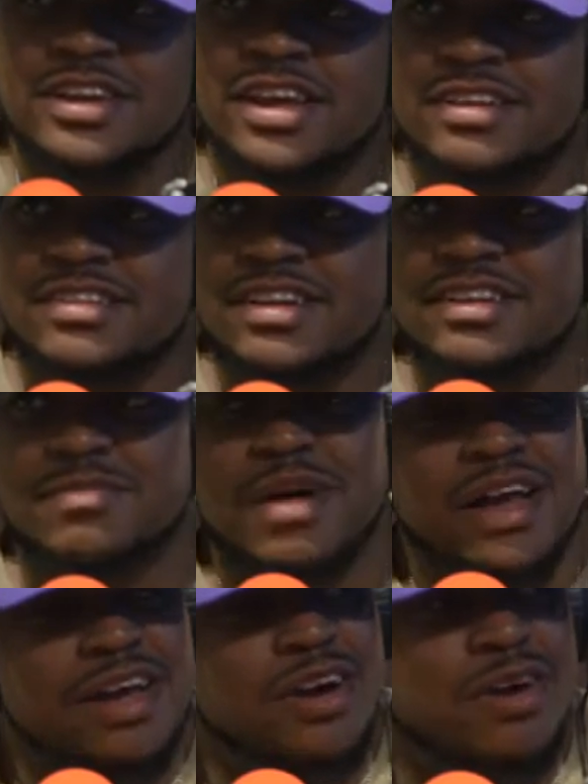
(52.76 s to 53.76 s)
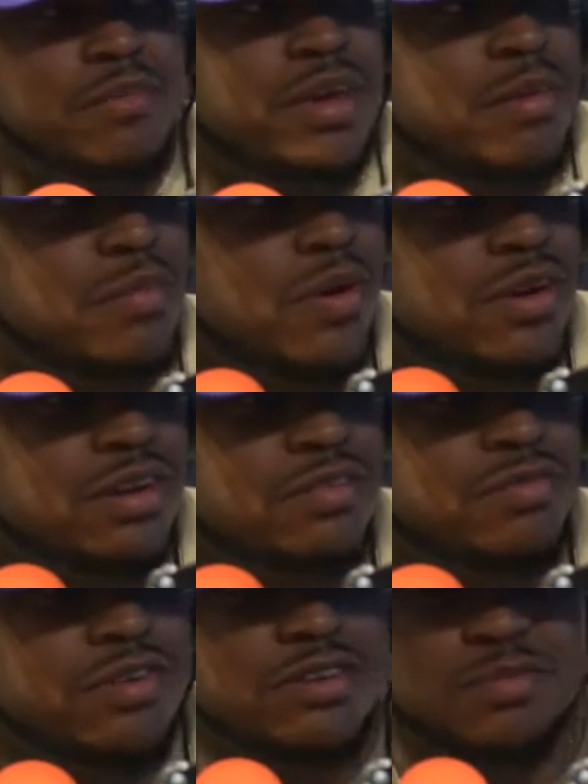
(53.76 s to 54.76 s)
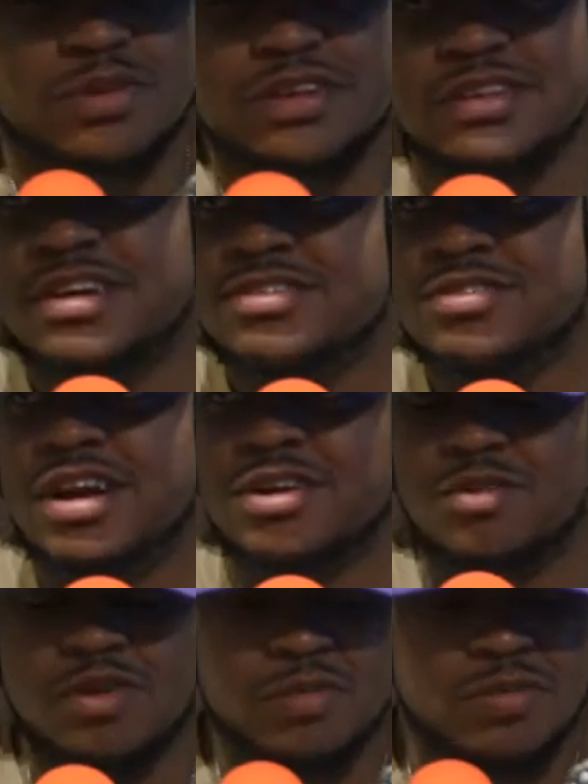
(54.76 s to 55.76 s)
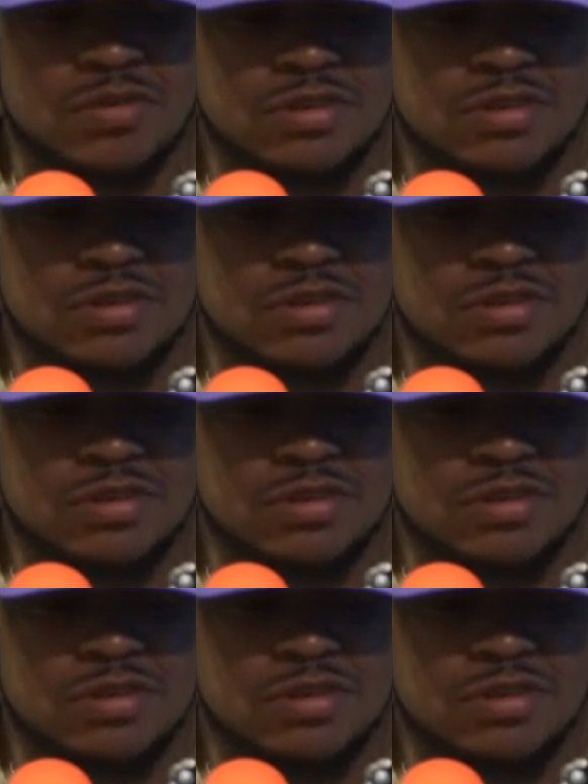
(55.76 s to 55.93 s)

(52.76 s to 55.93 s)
So that's my era, man. Martin and Fresh Prince, that was what I grew up on.